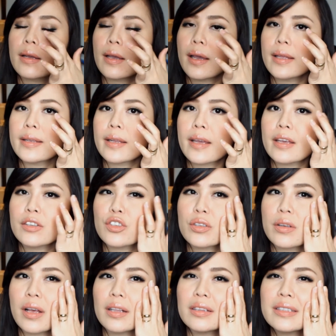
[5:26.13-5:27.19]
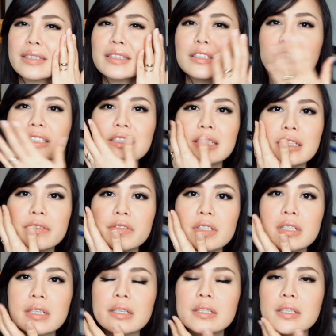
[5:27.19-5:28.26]
and a little
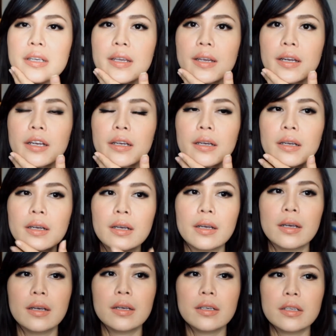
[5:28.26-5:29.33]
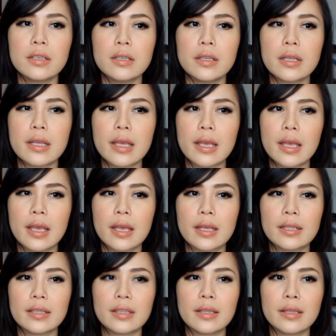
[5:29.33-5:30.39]
unevenness here,
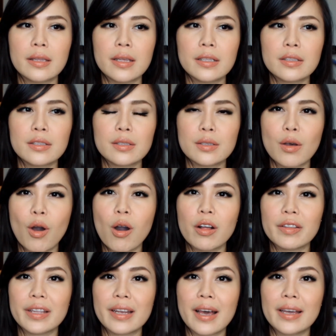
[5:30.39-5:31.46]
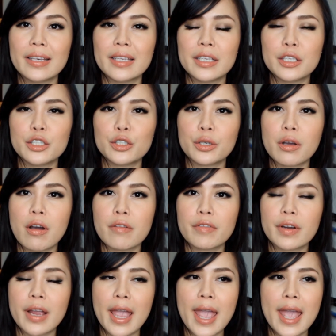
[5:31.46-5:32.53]
and that's all that I needed to
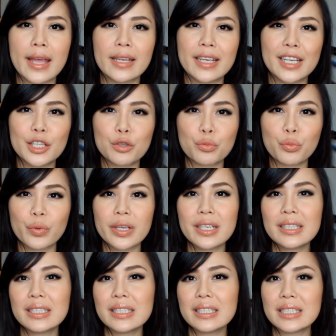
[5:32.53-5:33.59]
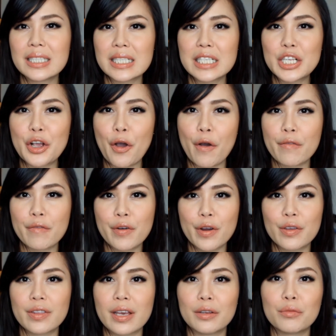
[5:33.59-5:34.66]
cover, and it really did cover
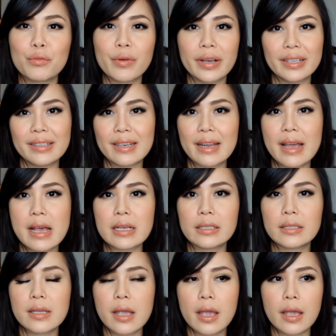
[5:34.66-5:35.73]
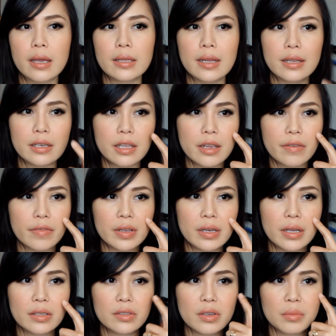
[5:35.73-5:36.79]
that redness and
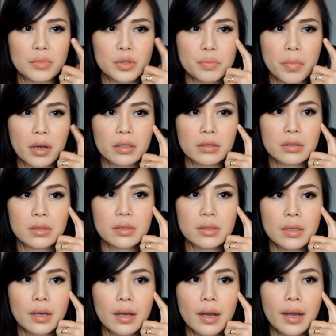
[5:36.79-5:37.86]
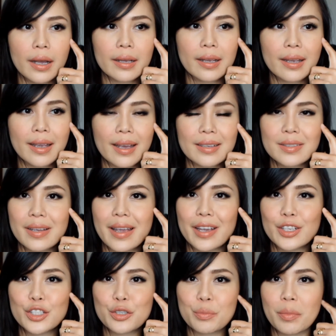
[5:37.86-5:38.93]
unevenness, some spots, I guess
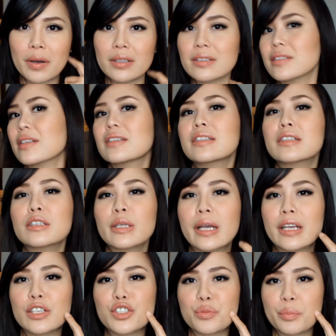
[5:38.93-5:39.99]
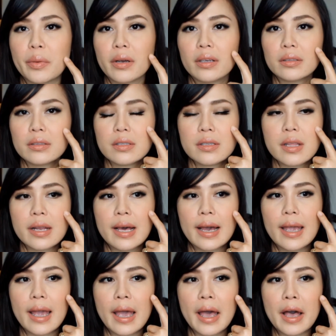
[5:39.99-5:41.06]
age spots, little age spots that
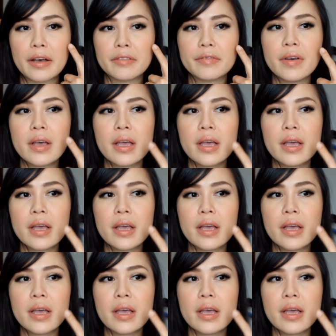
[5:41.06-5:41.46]
I have.